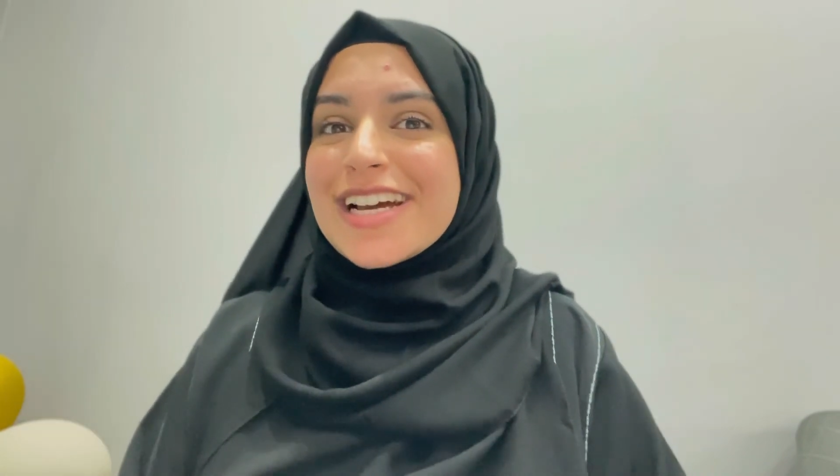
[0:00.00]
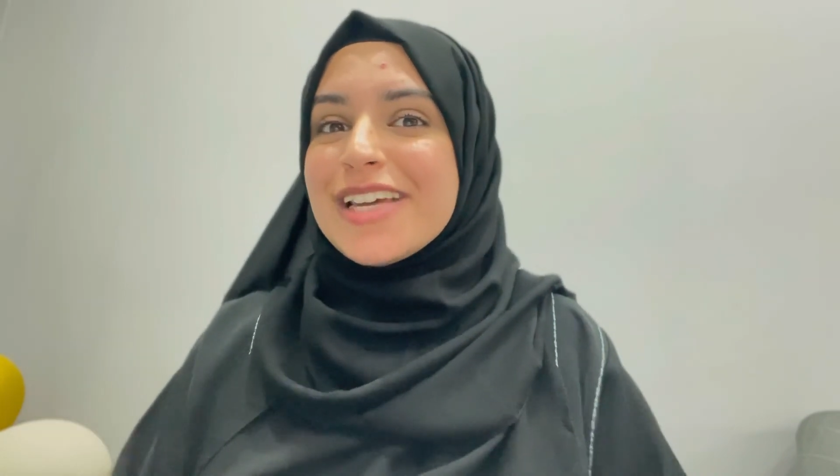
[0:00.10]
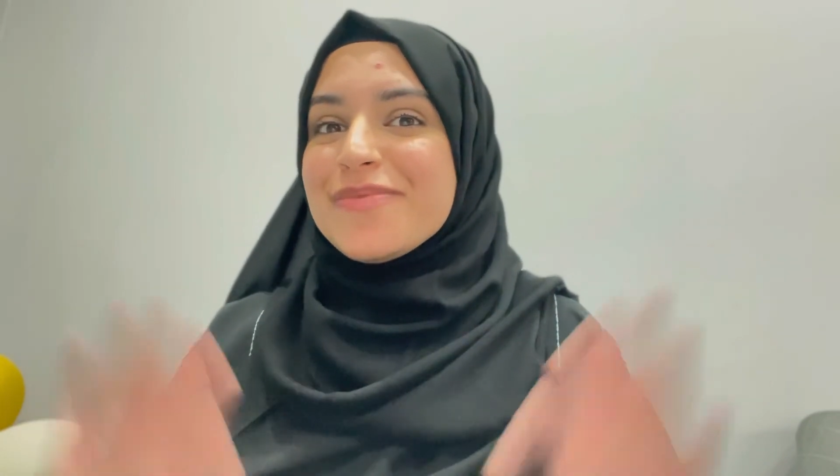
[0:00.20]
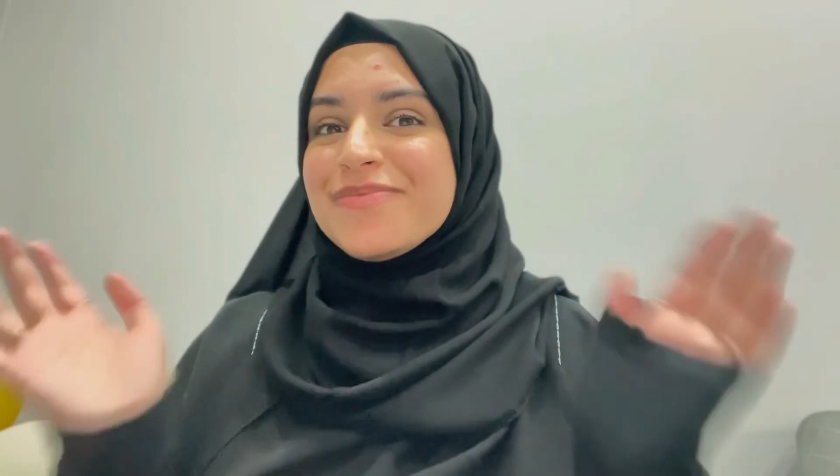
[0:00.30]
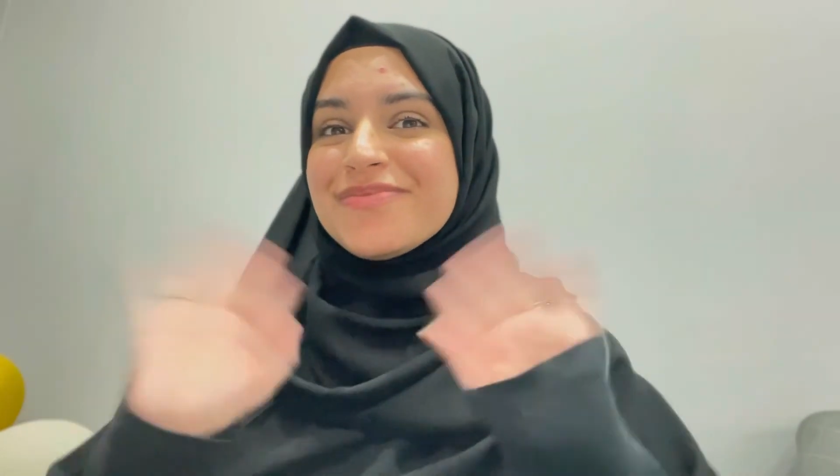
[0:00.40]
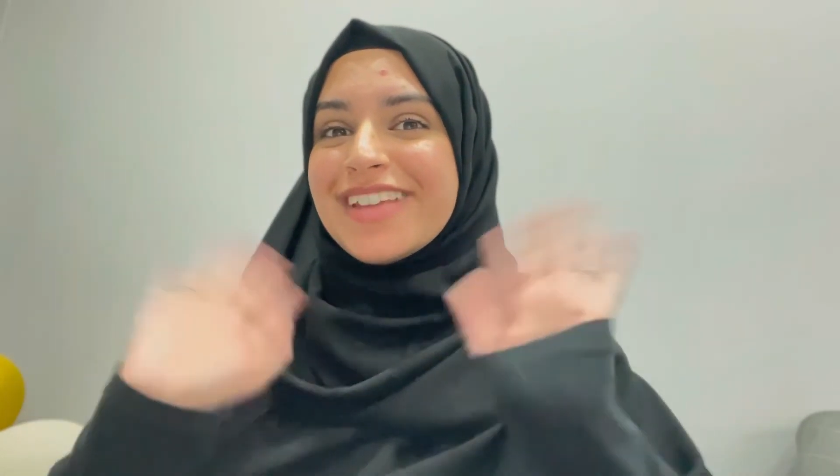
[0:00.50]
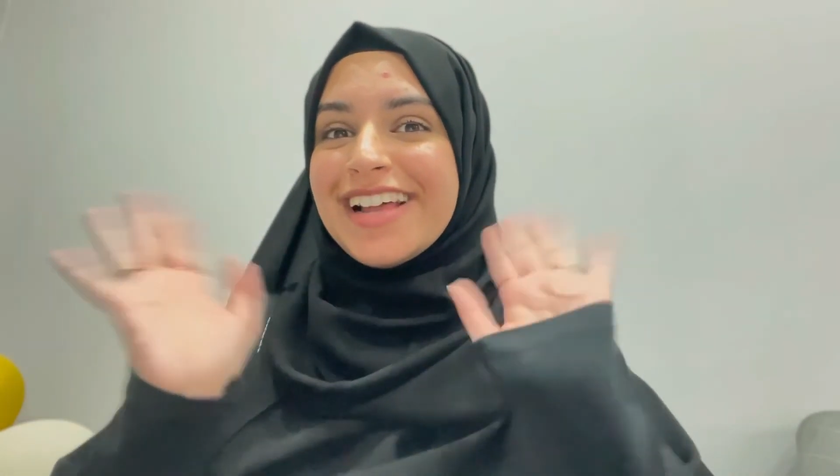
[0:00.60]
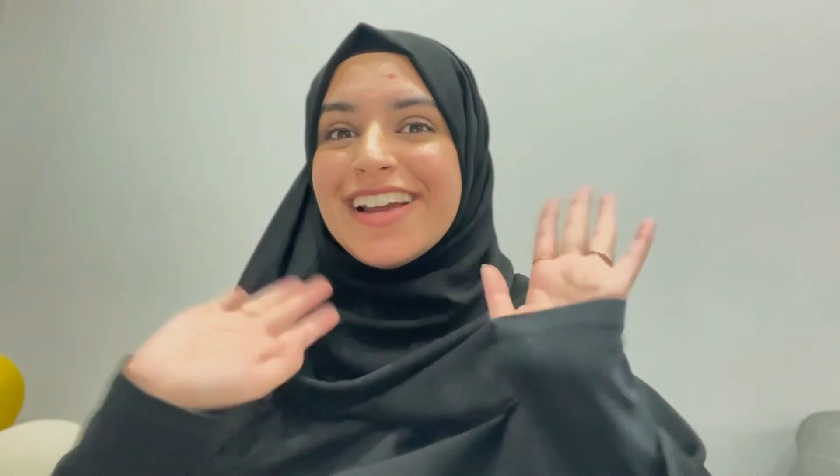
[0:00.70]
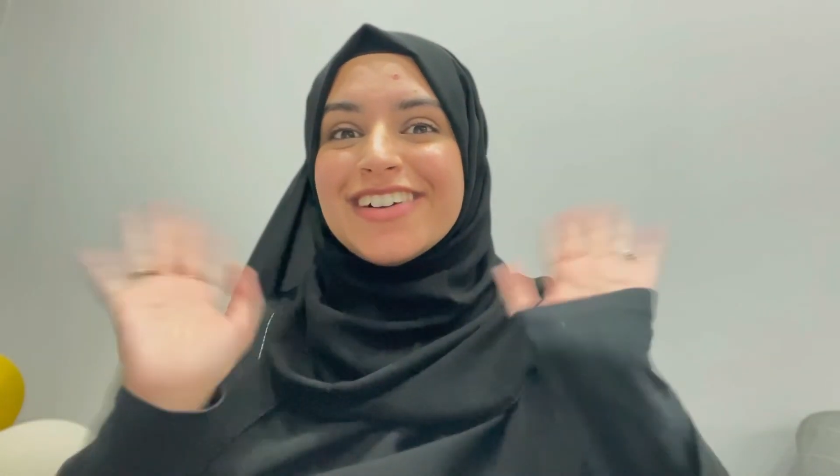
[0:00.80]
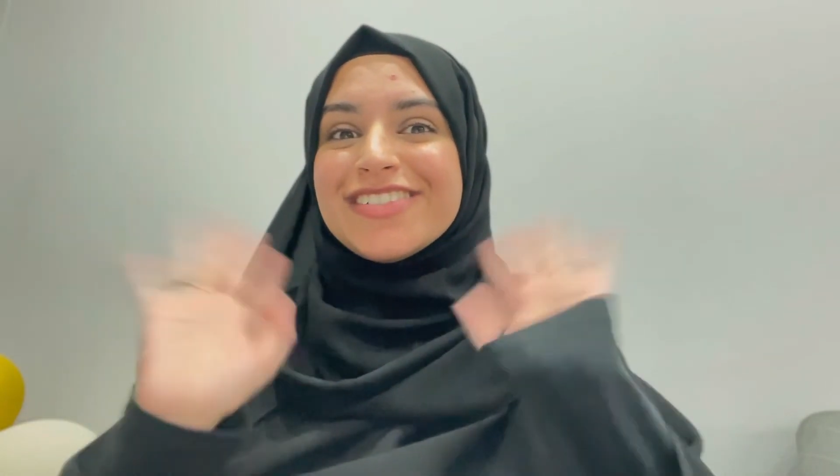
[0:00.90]
time
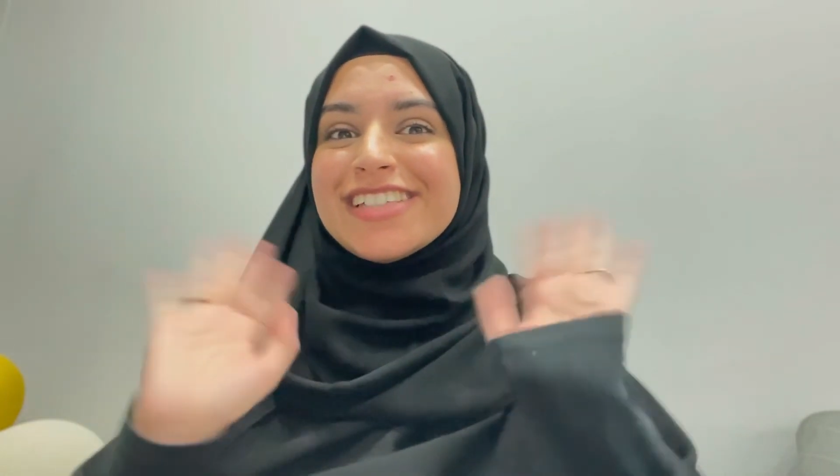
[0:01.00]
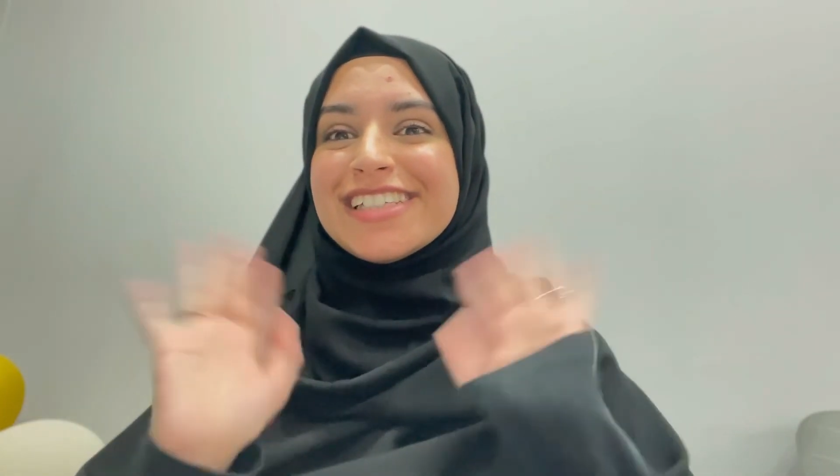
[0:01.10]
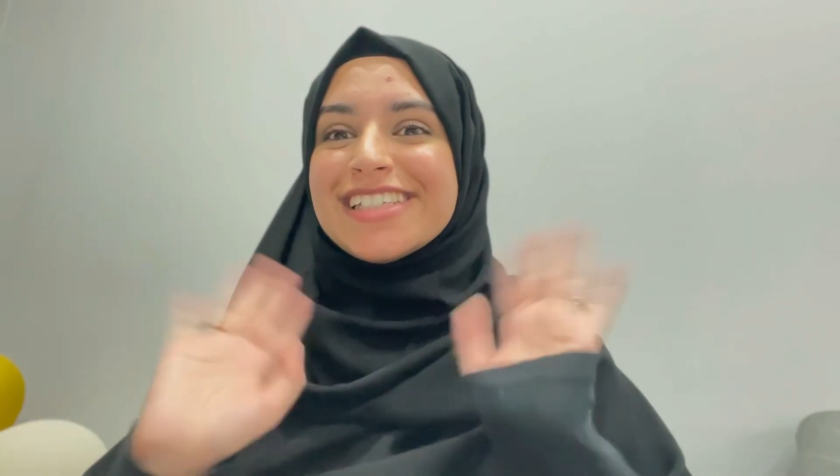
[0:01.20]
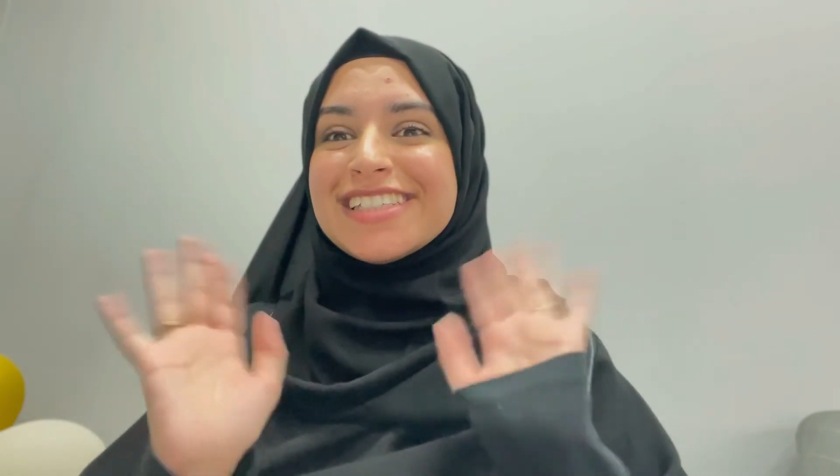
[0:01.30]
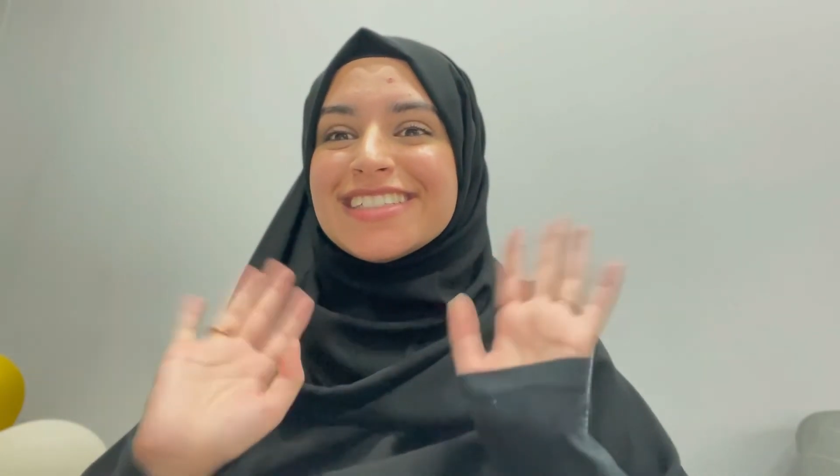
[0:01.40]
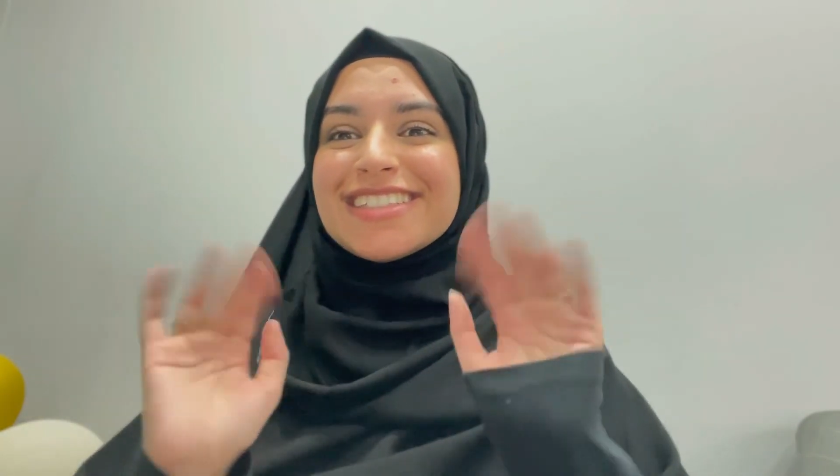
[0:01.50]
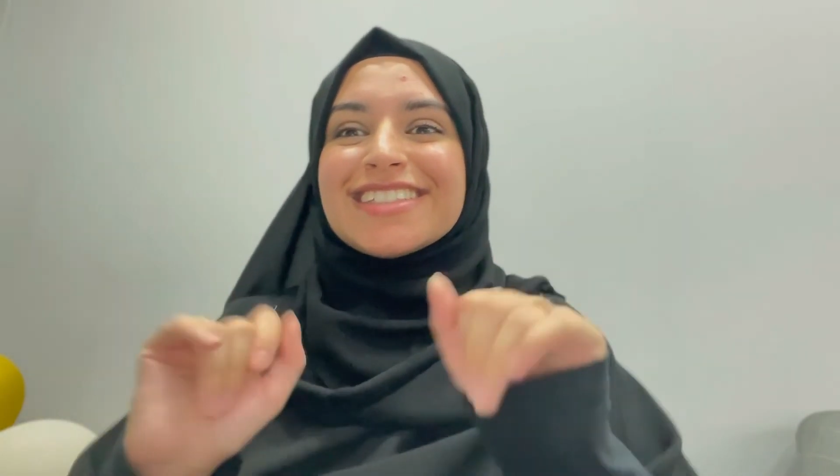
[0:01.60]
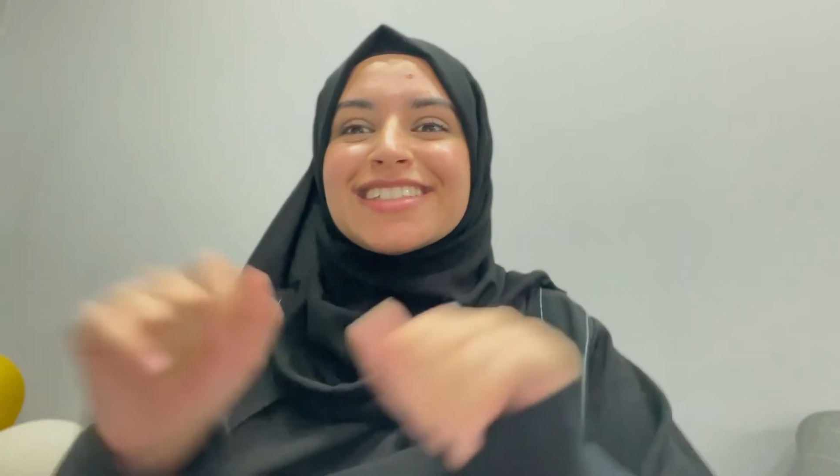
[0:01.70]
allah hafiz